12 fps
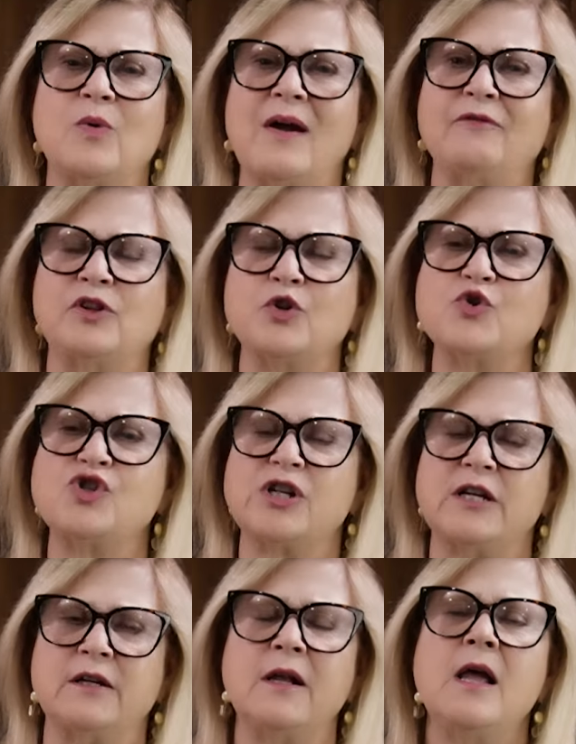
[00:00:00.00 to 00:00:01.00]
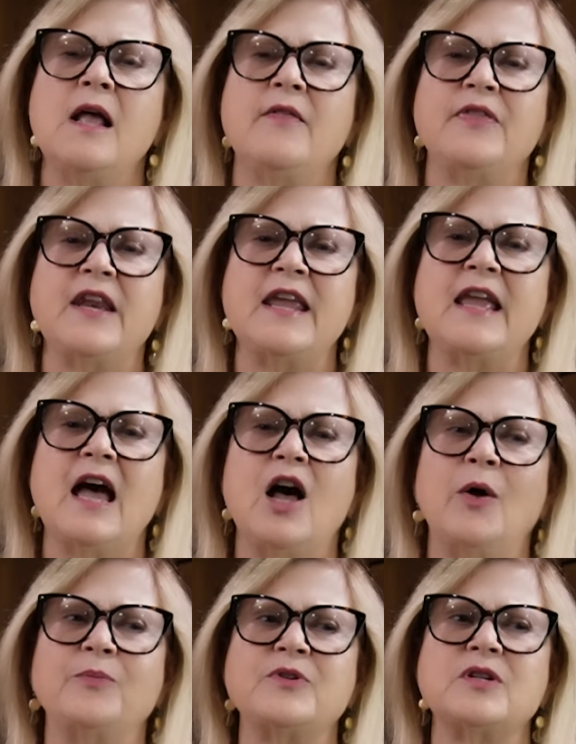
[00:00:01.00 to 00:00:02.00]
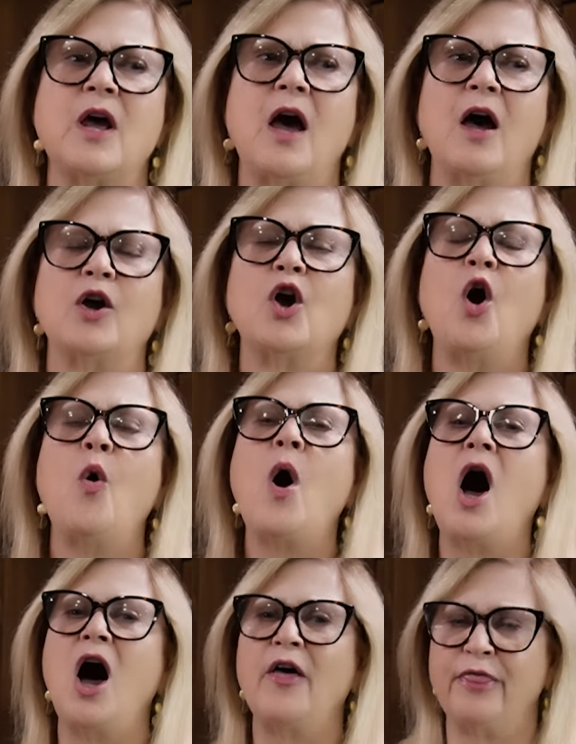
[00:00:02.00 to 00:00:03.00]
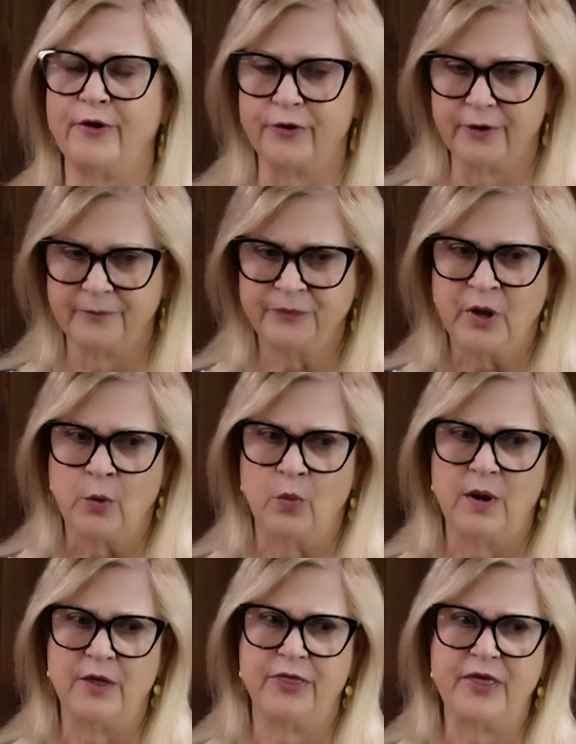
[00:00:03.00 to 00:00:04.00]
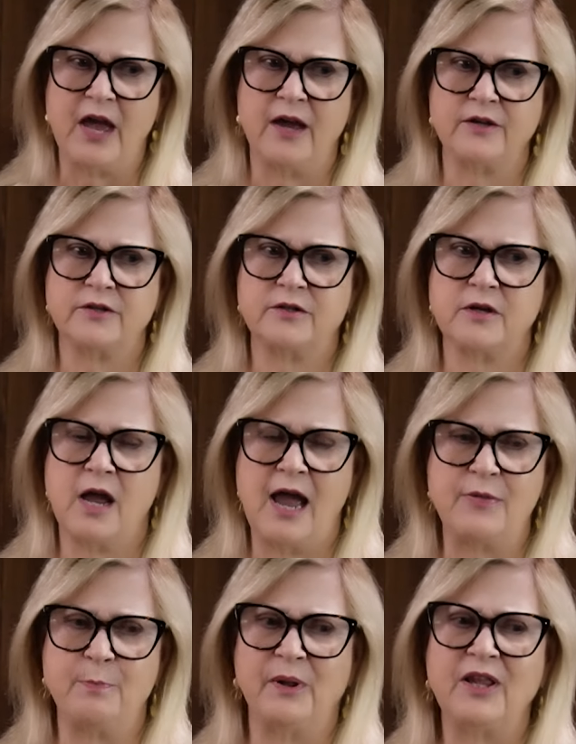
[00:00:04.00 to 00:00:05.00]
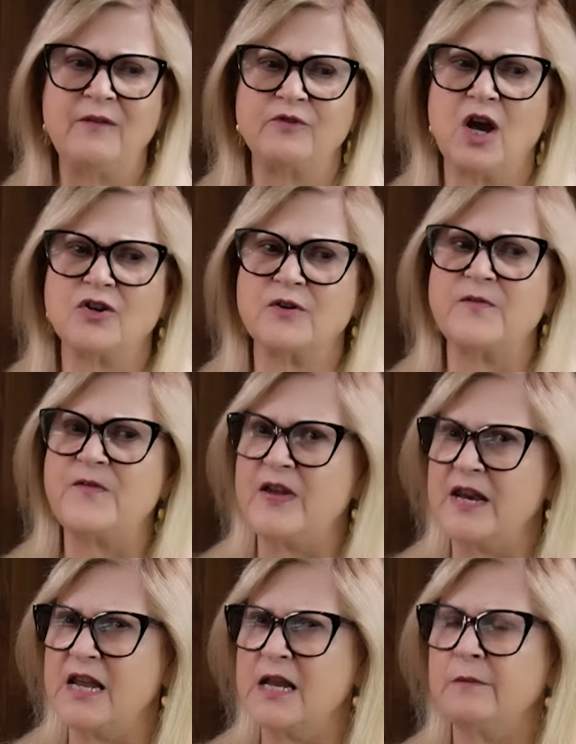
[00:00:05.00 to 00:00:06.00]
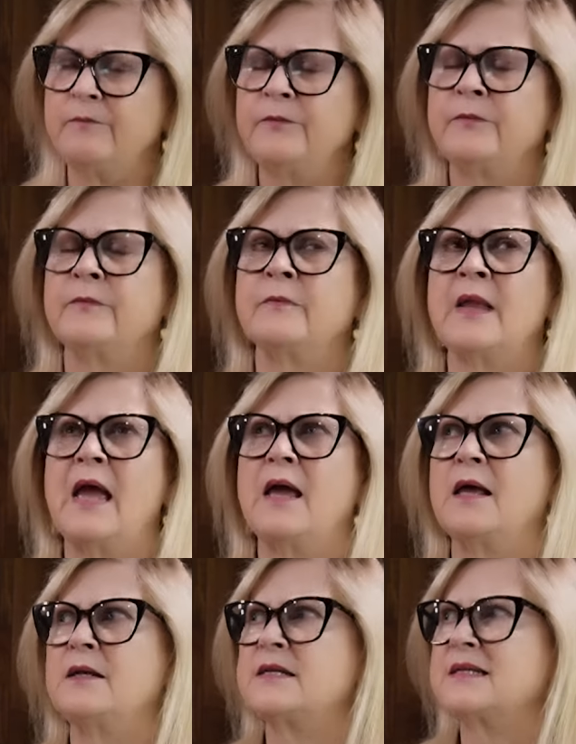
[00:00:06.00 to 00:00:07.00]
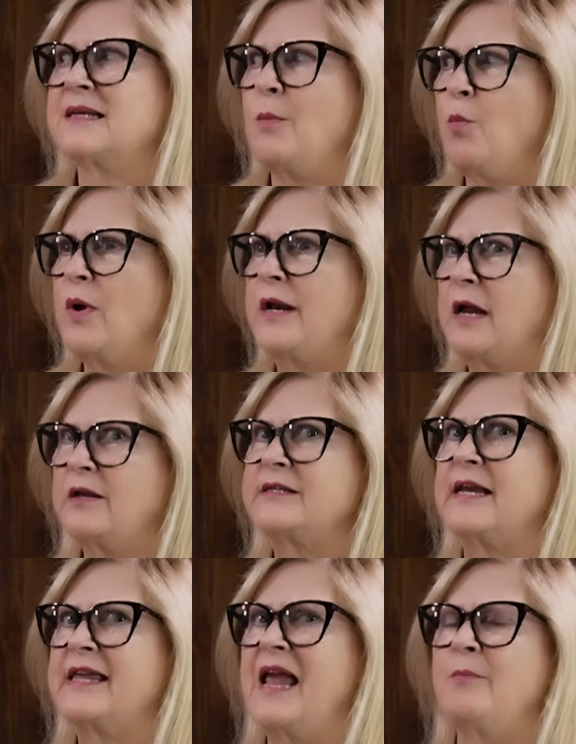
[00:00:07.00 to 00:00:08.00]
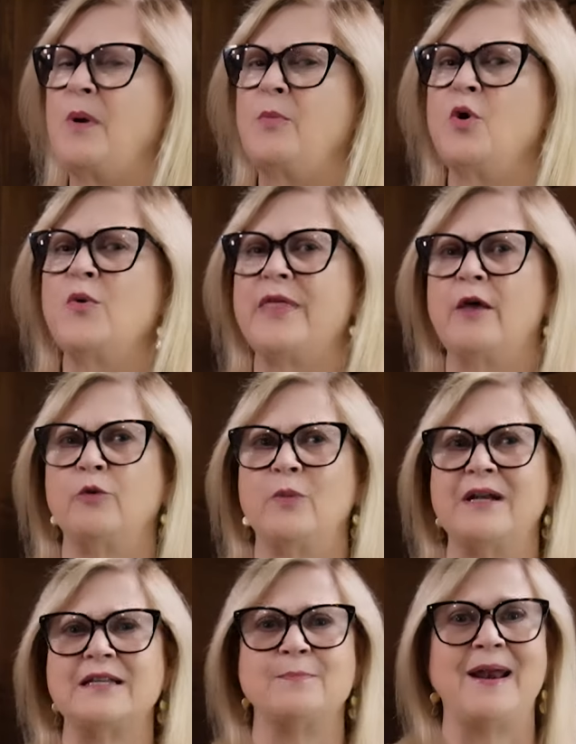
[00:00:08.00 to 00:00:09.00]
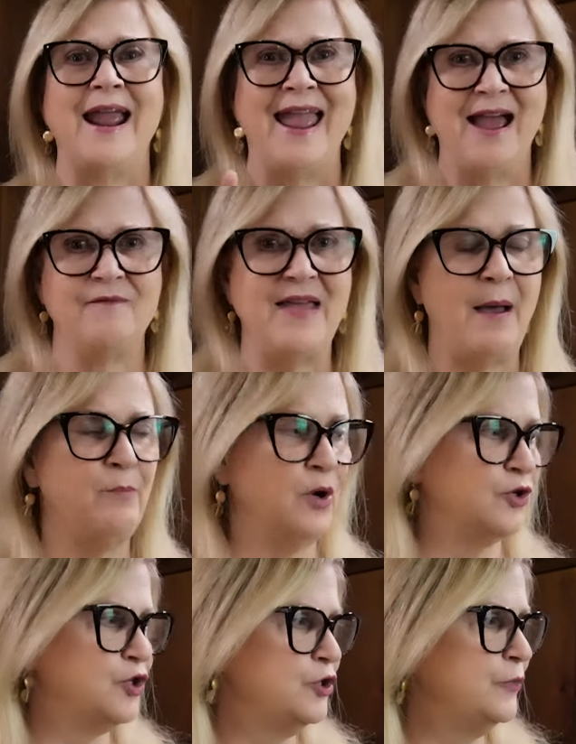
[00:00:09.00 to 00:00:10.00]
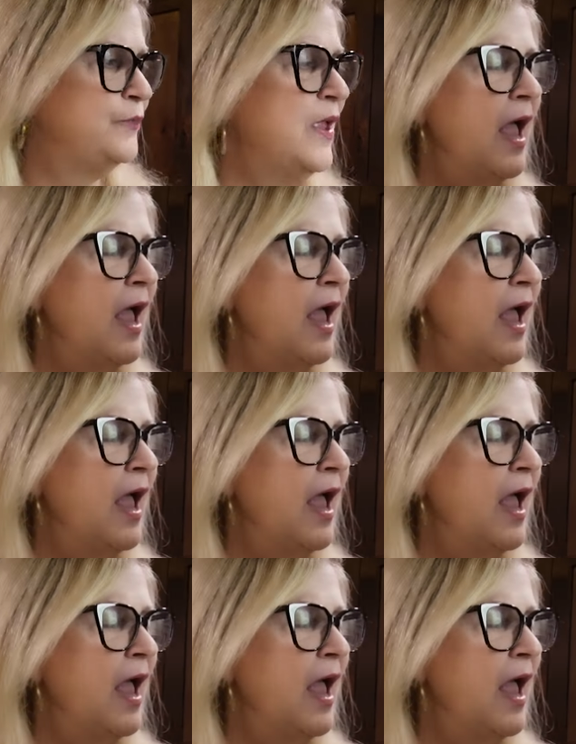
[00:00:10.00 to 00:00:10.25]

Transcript: Revolution that he helped co-author with, I believe, Dr. Finney and someone else. I can't remember who the other one is, but I have that book too.